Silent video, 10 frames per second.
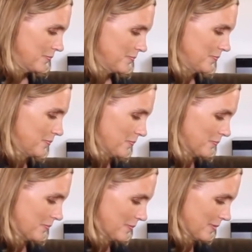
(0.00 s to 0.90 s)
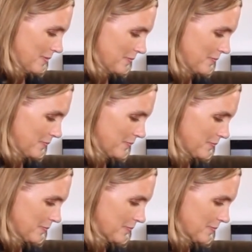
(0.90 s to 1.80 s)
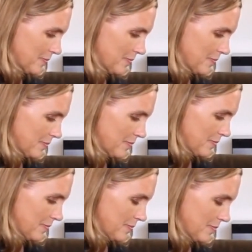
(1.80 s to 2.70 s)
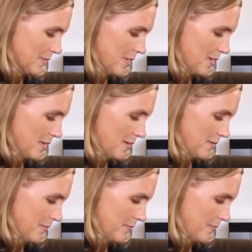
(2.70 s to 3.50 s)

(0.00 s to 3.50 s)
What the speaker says: (no one is talking)